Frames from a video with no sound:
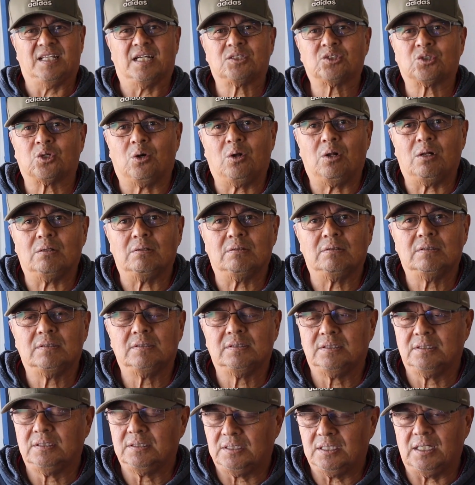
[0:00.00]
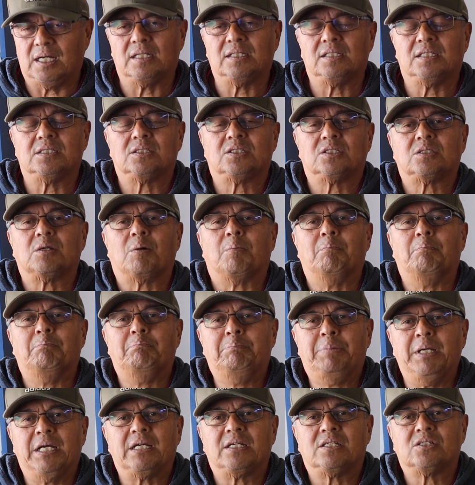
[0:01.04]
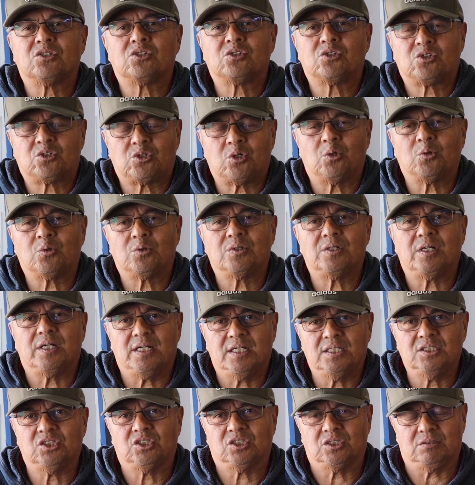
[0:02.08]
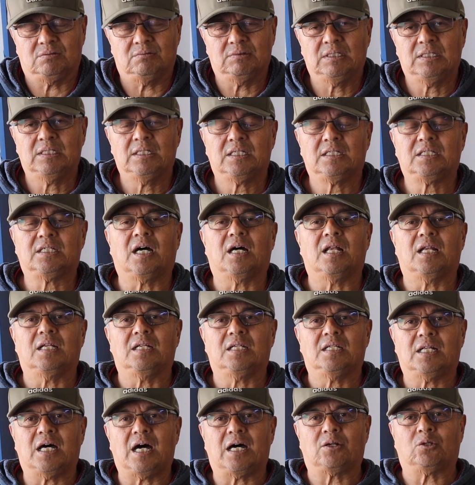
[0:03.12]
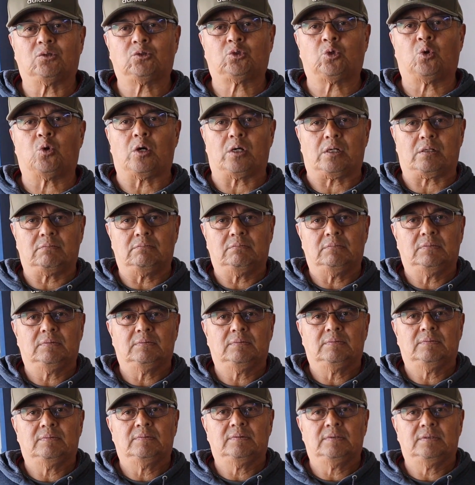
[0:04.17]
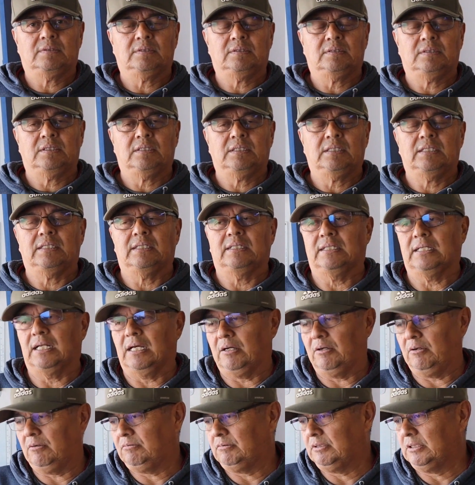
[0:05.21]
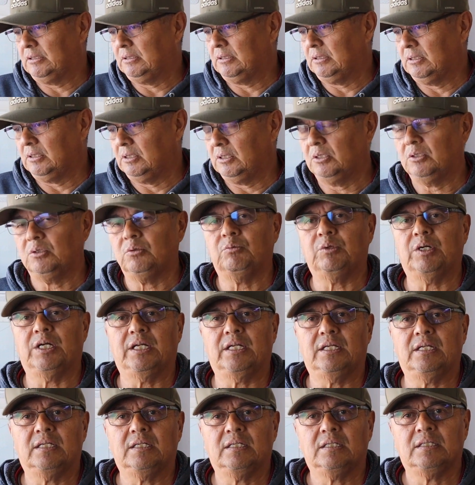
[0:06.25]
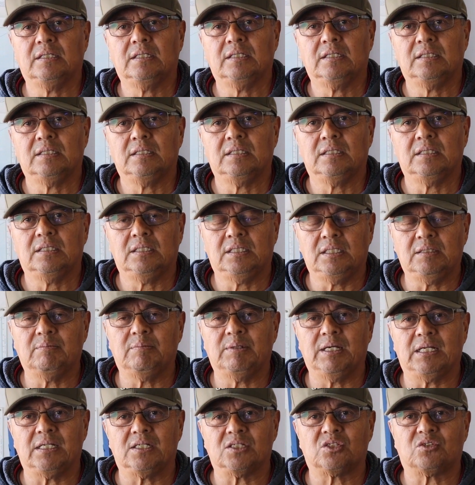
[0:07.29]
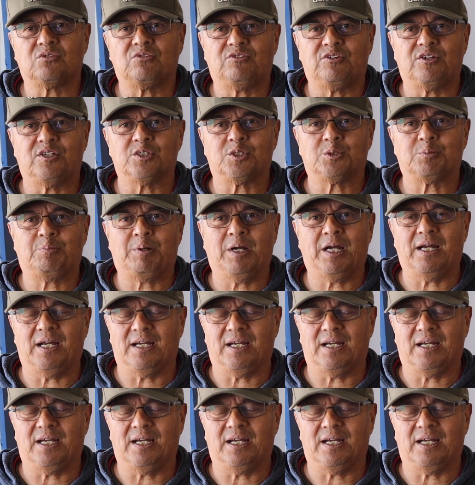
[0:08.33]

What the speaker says: that's all? Yeah, this is a big stroker engine. Got a lot of torque. Now, when he made his first